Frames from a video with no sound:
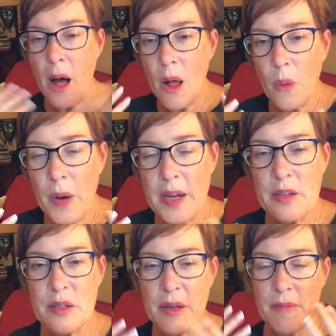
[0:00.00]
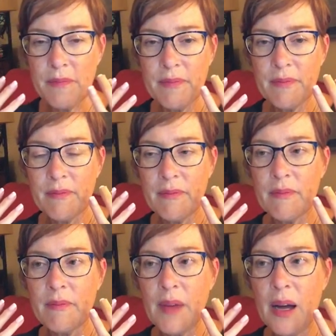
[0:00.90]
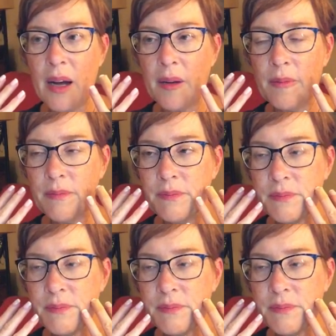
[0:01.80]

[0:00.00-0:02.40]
always um,